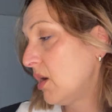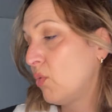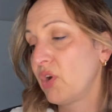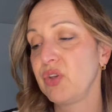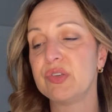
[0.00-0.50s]

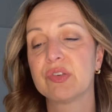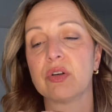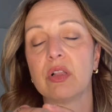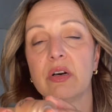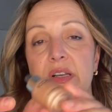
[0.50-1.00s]
What I use on
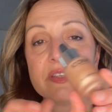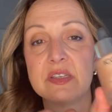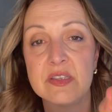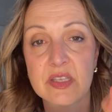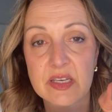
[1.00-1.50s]
clients
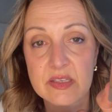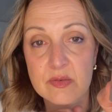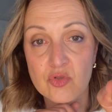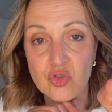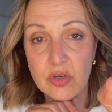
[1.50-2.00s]
is these
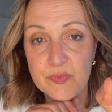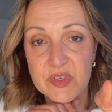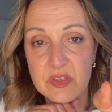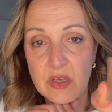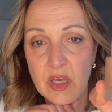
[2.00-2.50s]

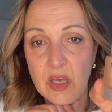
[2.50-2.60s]
drops,